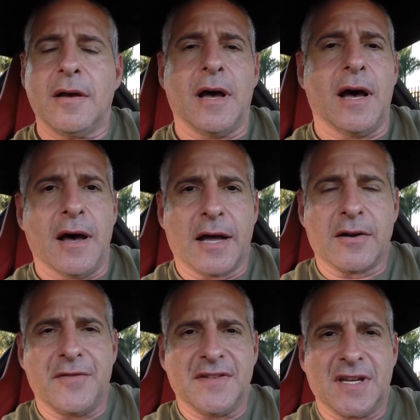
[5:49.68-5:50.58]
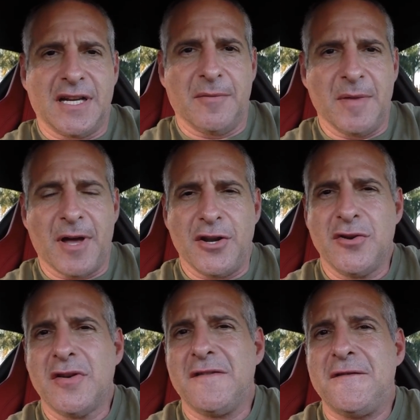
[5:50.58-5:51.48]
I don't know if this could hear me better.
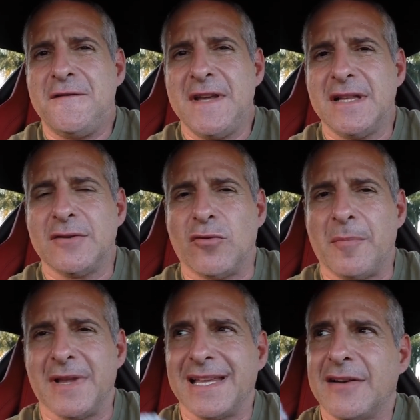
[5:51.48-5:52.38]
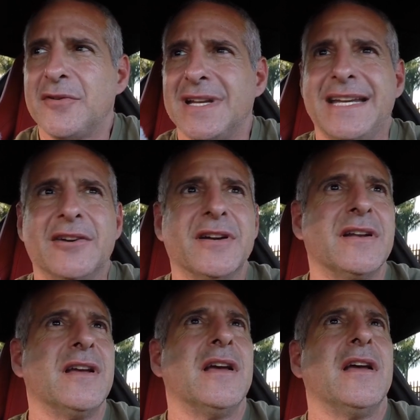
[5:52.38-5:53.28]
You could feel it rumbling. I don't know if you could hear
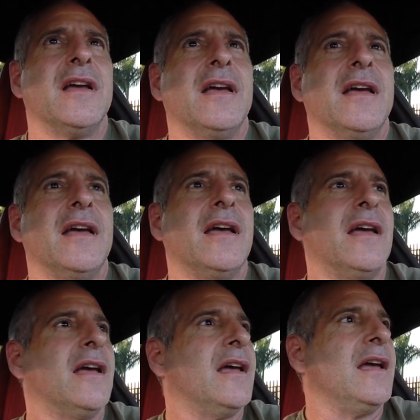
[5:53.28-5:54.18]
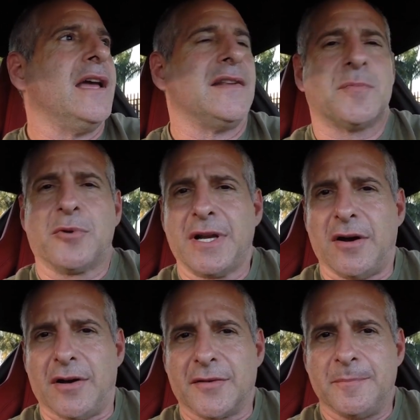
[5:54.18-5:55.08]
it. It's pretty
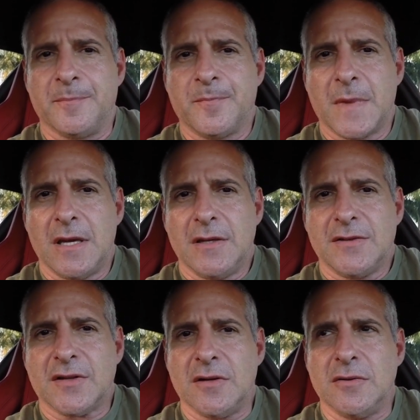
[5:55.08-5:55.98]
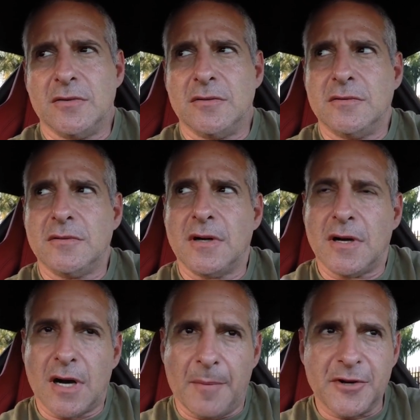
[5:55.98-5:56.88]
awesome. So
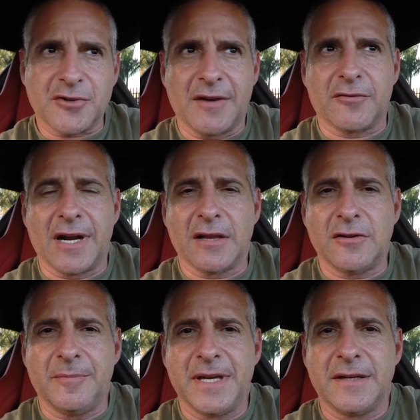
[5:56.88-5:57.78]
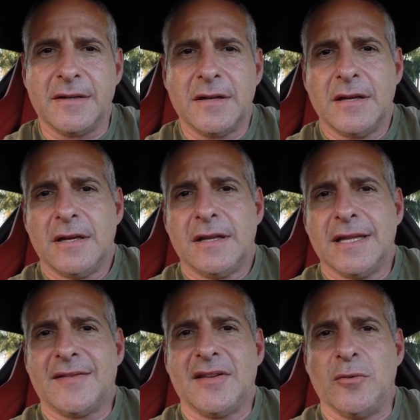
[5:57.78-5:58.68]
I'm going to drive around a little bit.
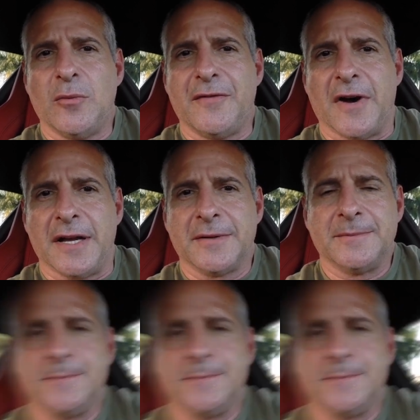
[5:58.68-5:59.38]
Let's see what we find.